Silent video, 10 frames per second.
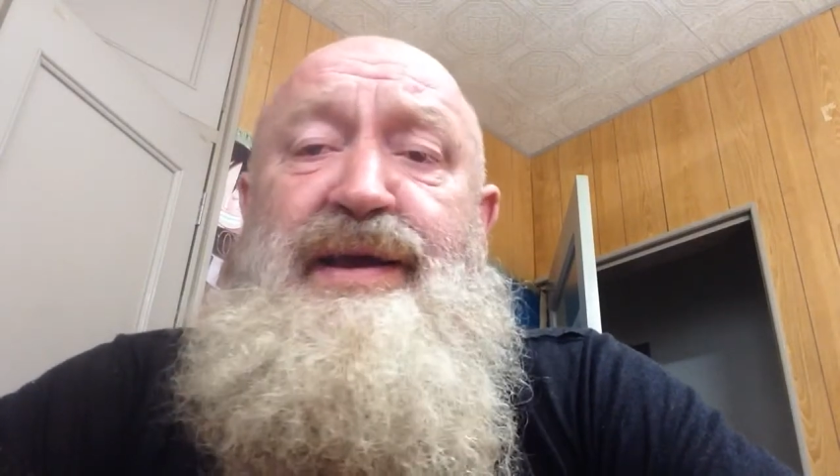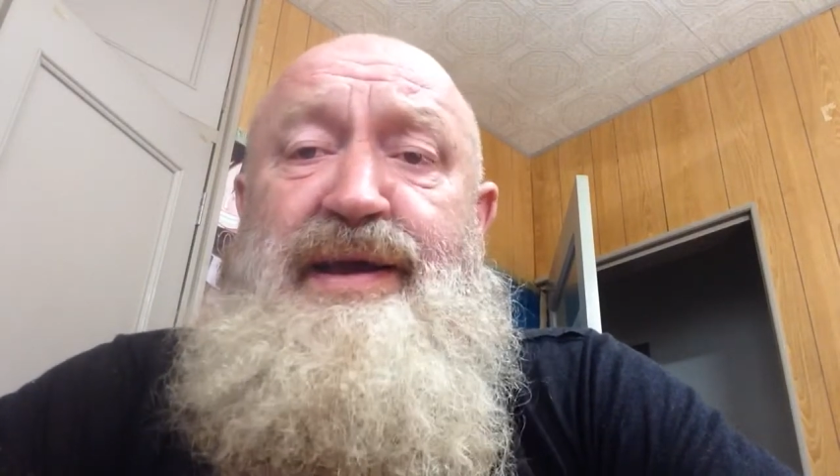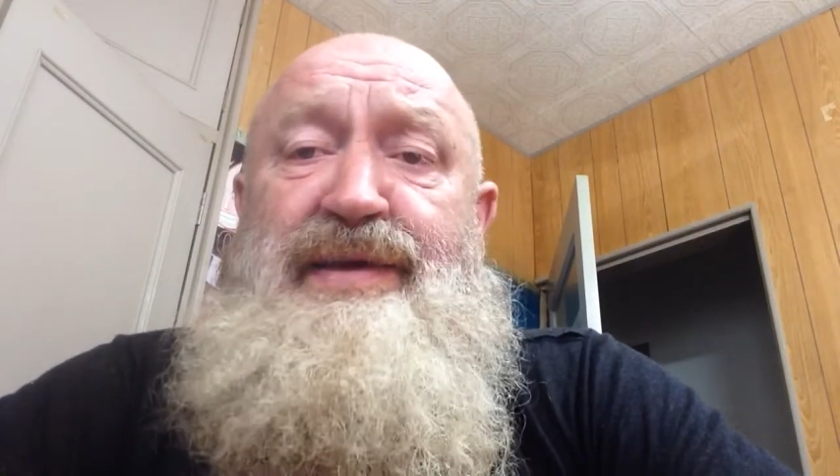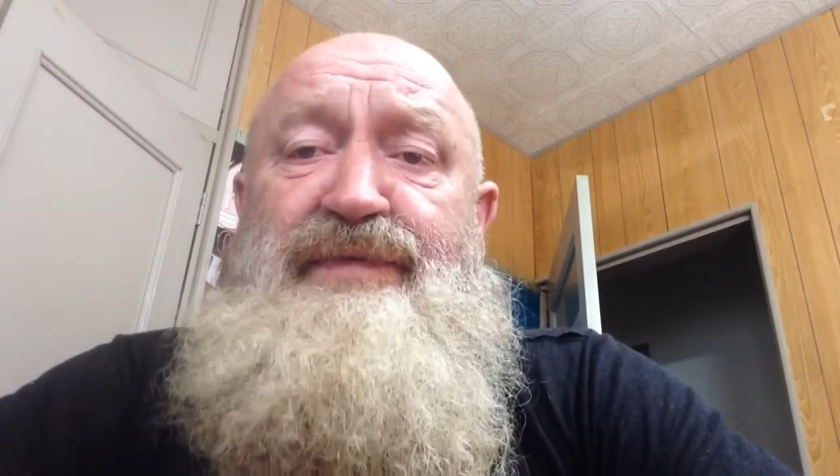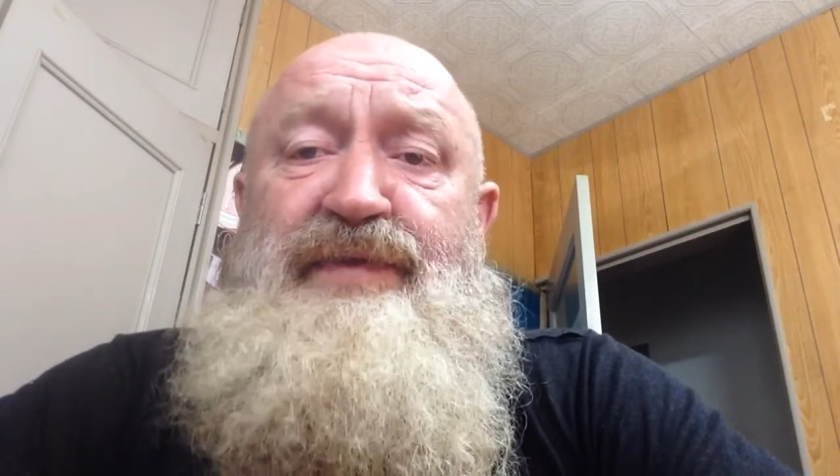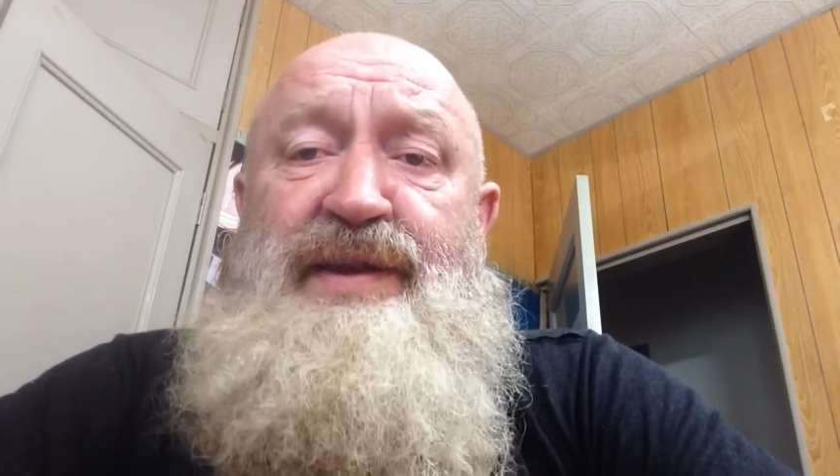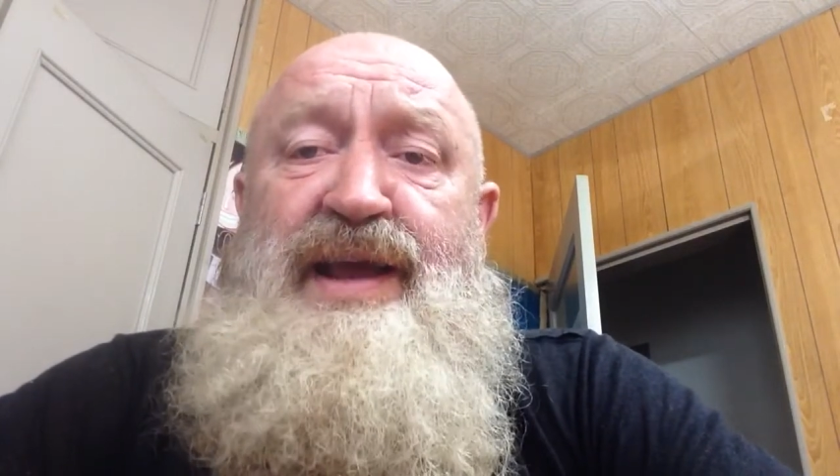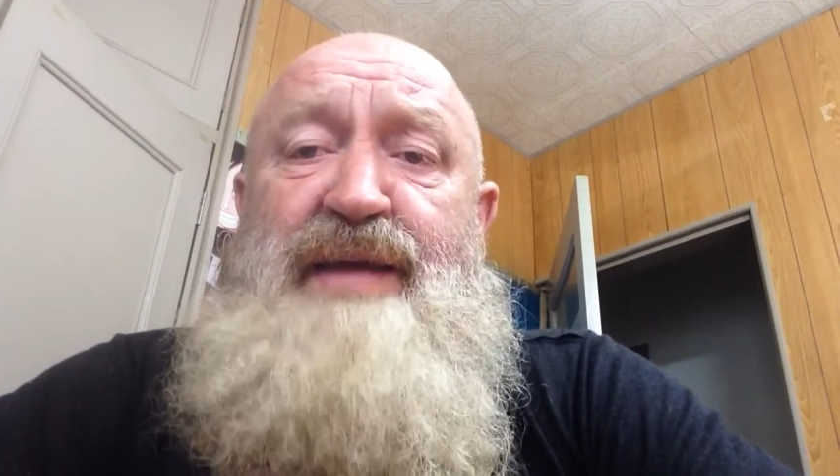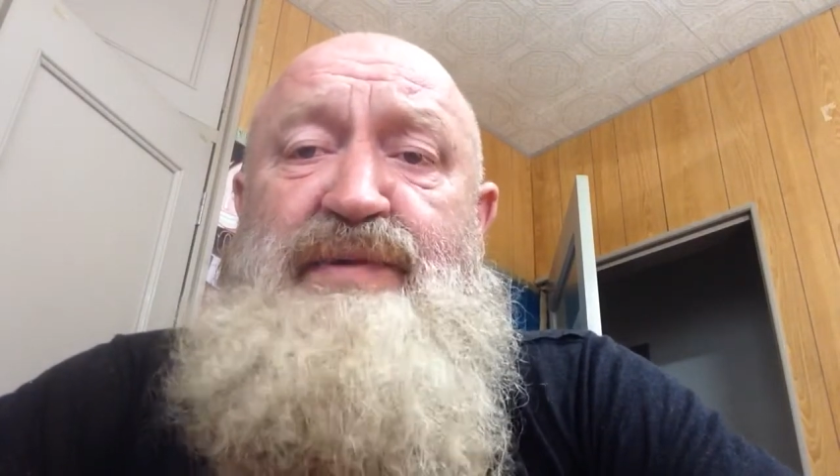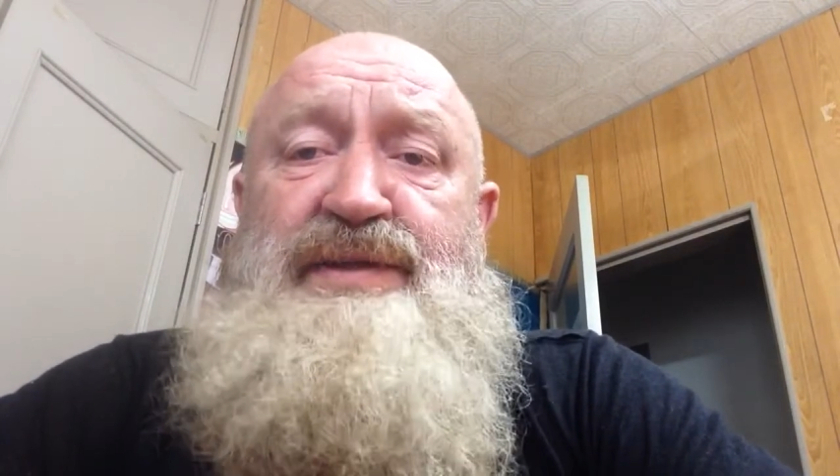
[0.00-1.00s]
If your
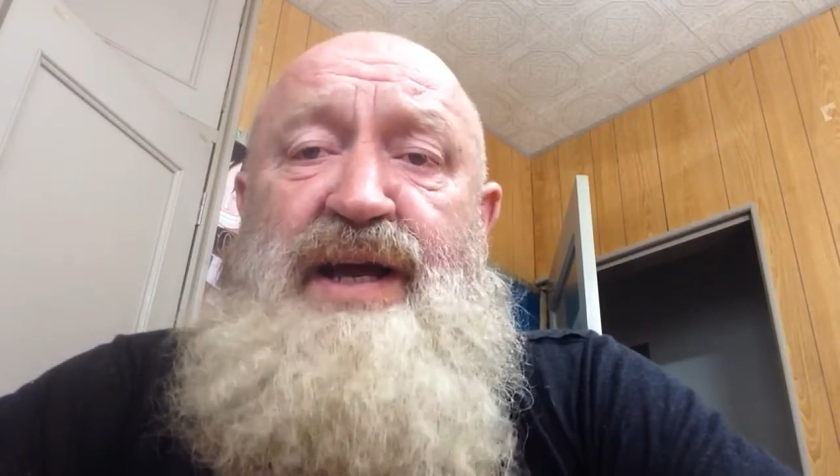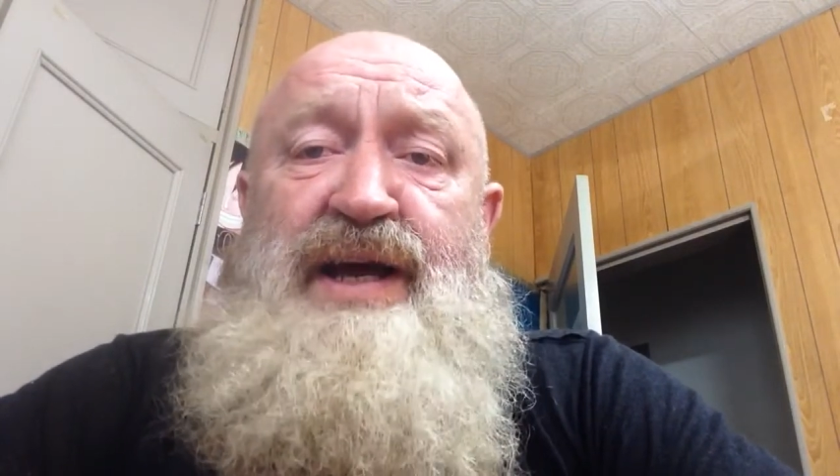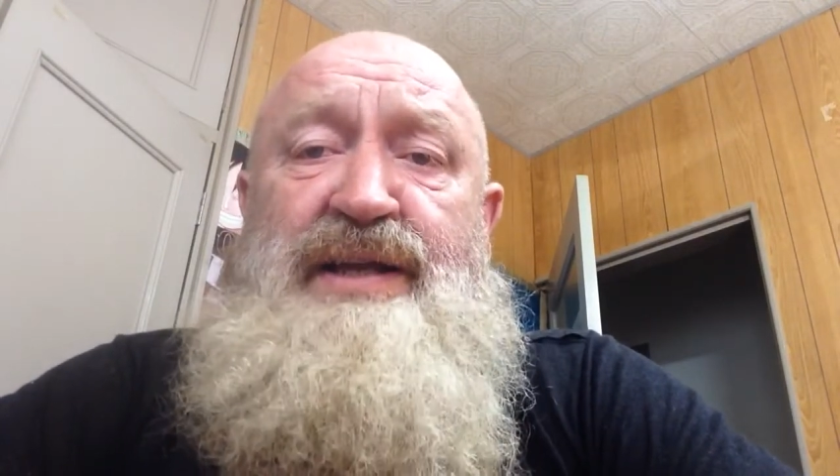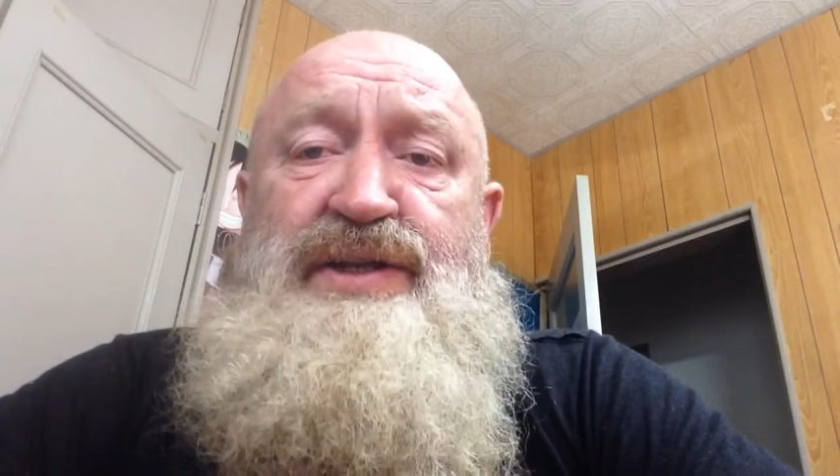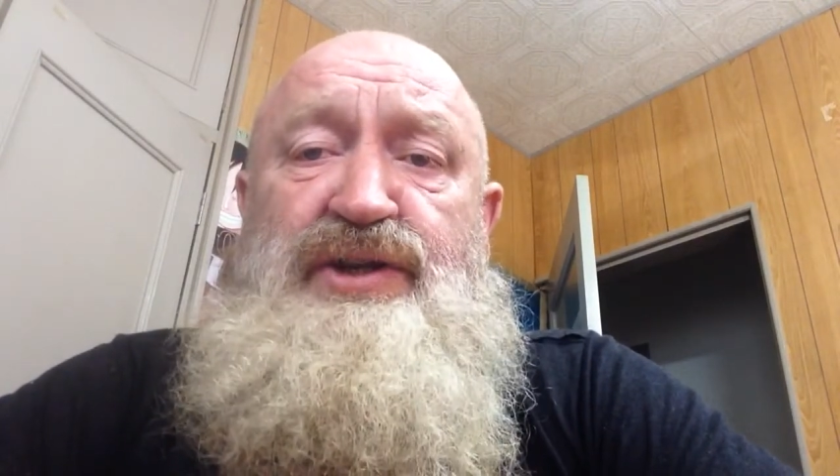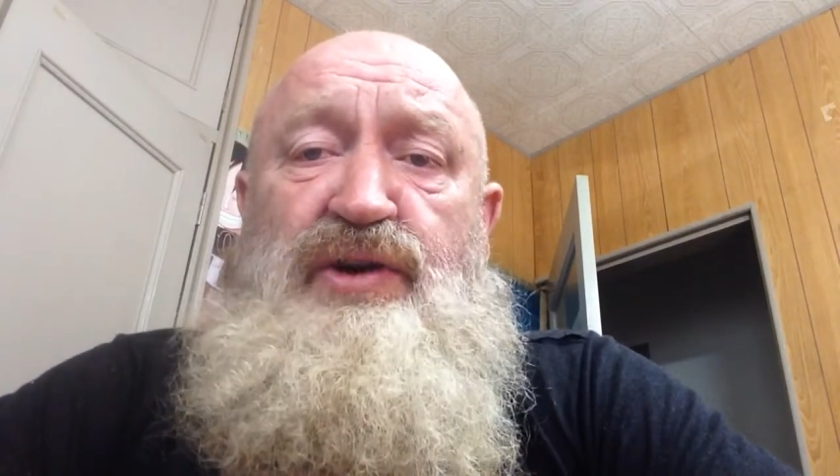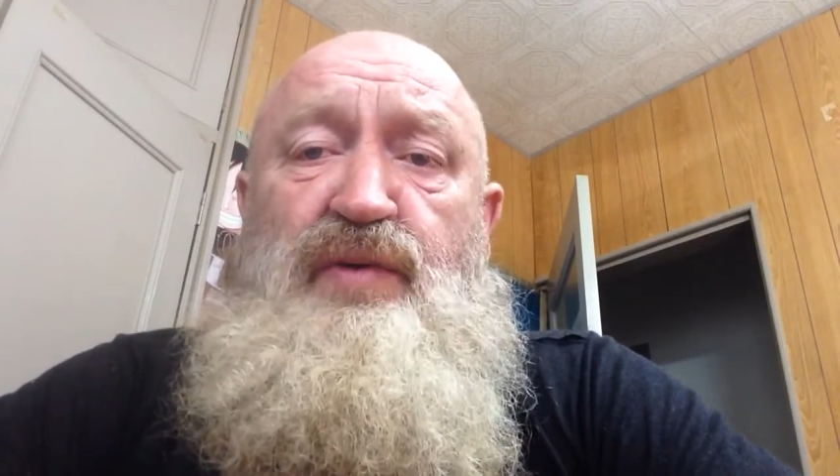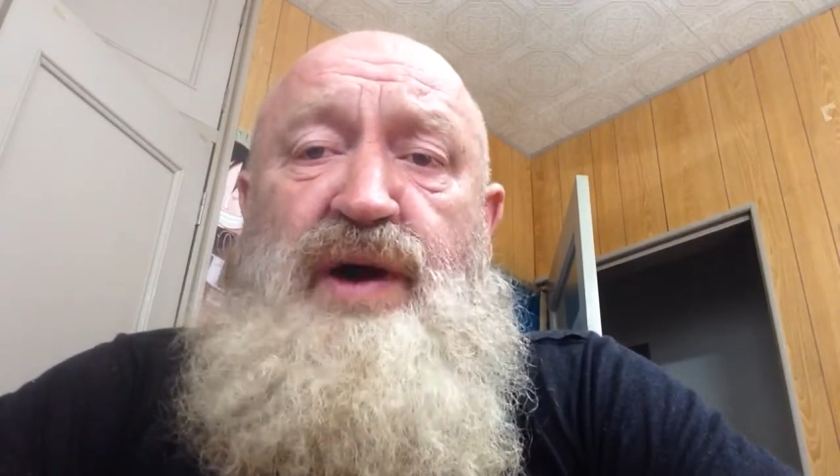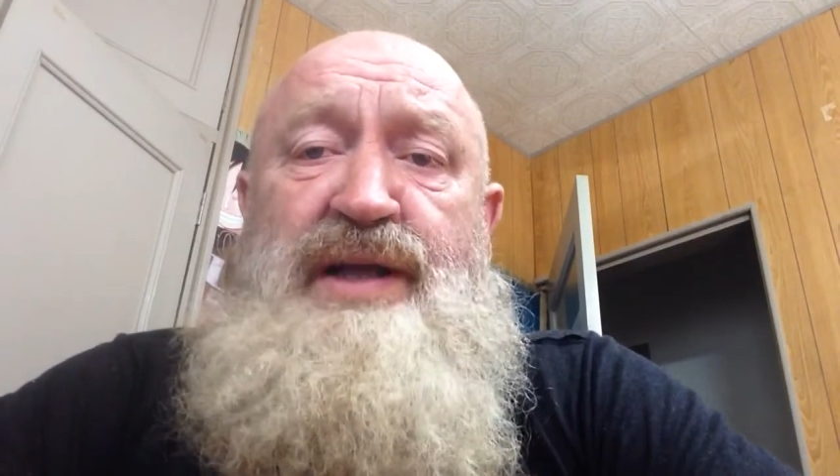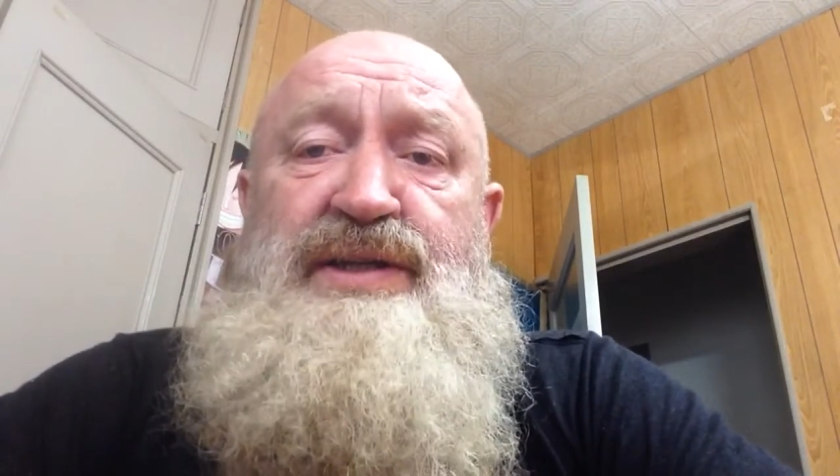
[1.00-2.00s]
neighbor's not sure
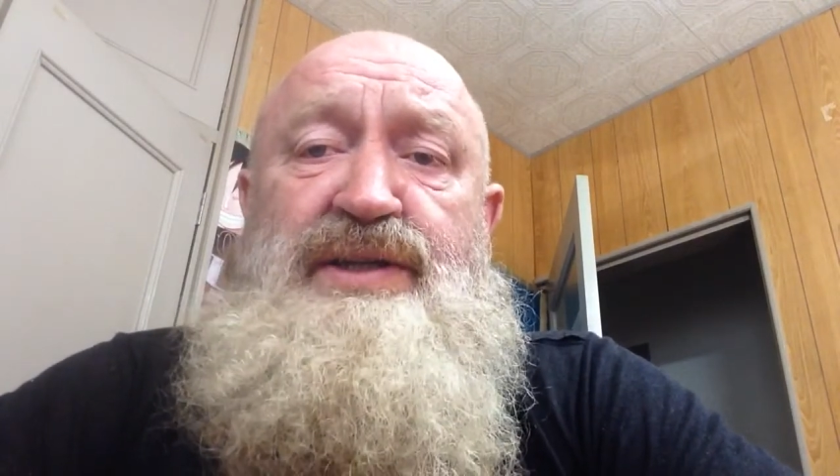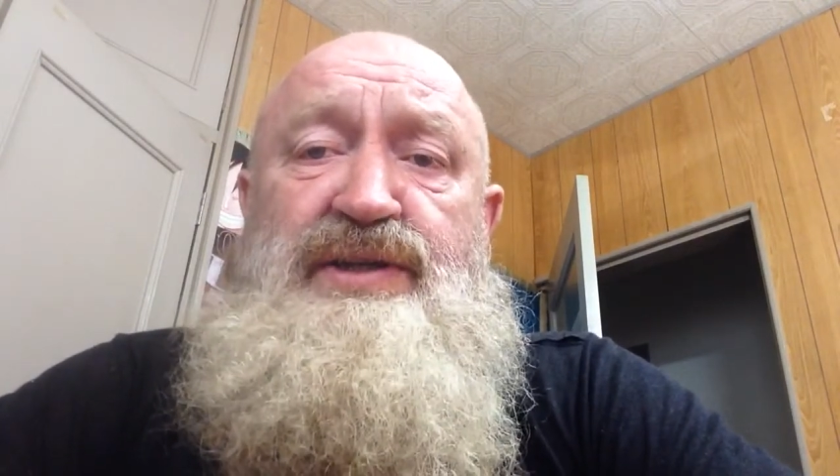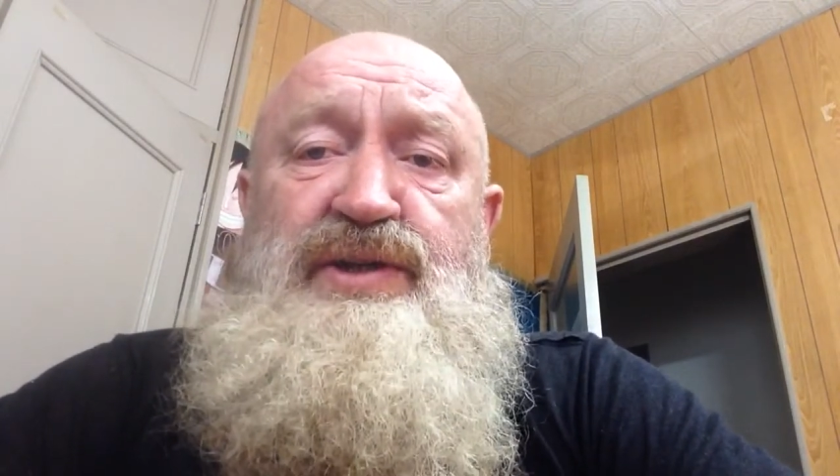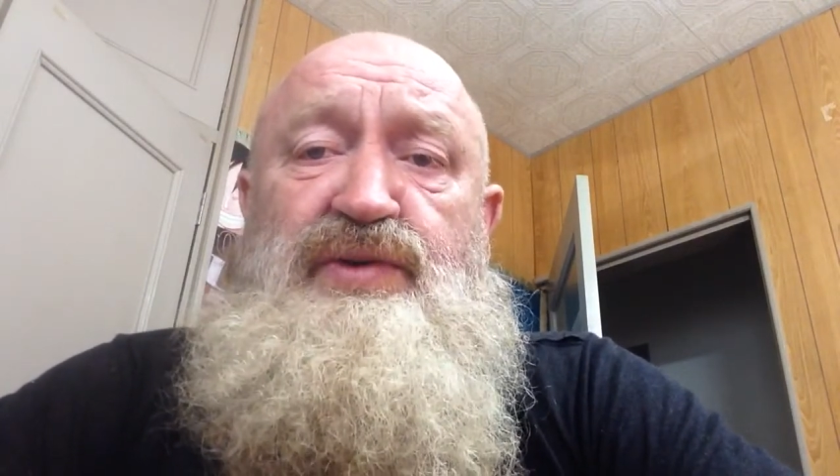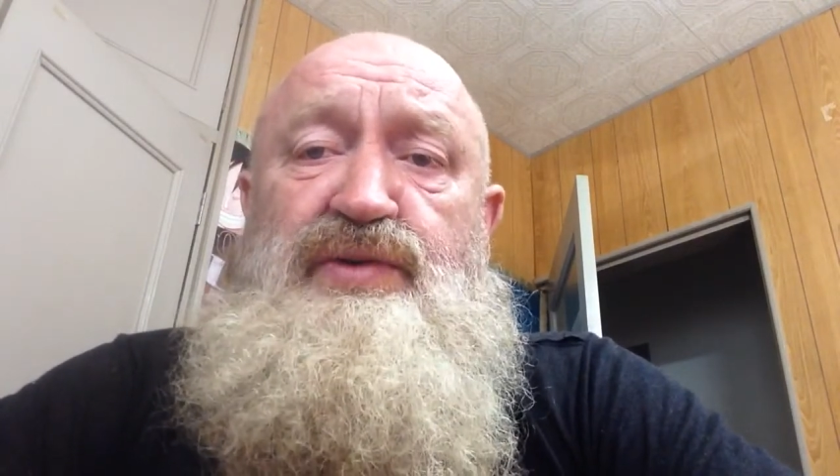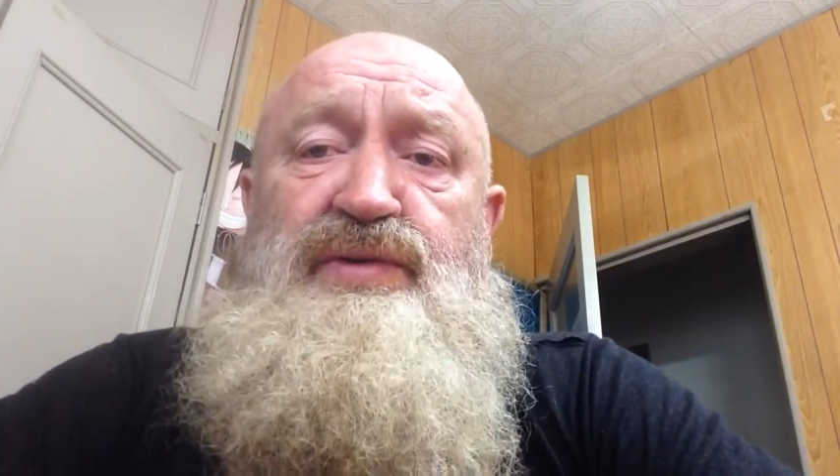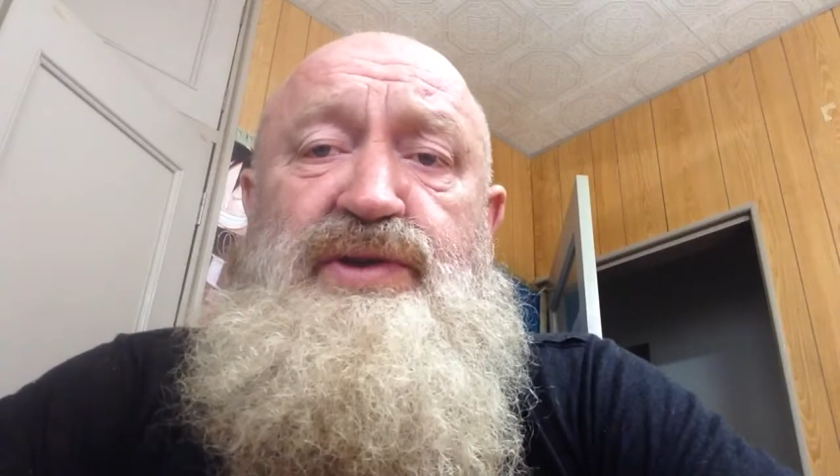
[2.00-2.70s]
what to do,